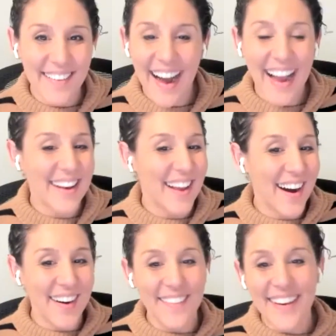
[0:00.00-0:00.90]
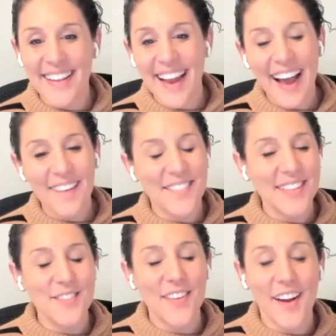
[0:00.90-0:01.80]
I know. It
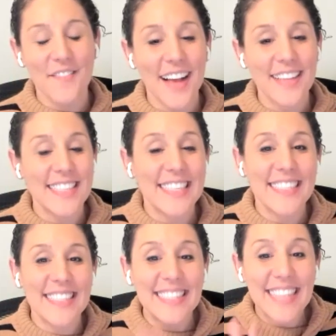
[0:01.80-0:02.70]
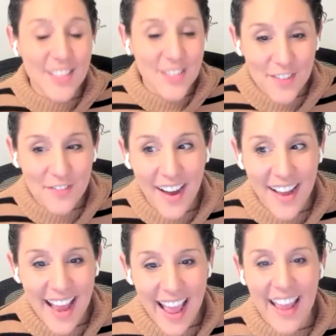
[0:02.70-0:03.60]
happens very fast. It is such a
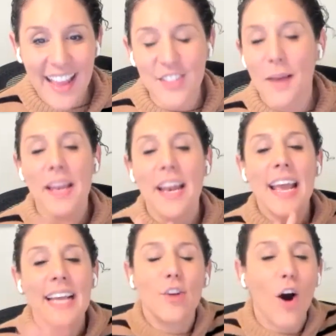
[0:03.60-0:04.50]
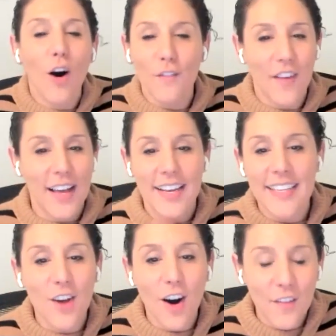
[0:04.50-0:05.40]
fun age. I mean, it's all fun.
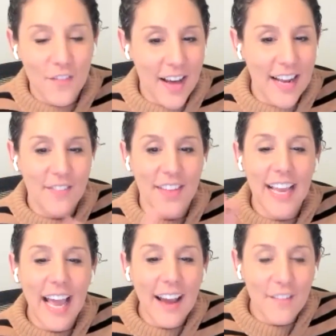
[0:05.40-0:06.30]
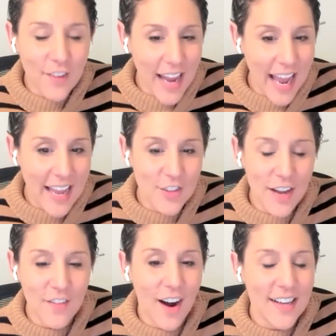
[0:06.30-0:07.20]
It's all fun. I feel like every age
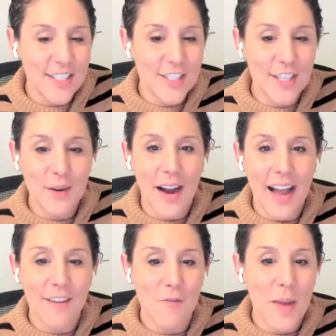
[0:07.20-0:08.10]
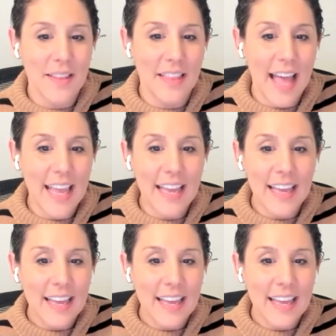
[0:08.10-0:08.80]
I've gotten to, I have been like,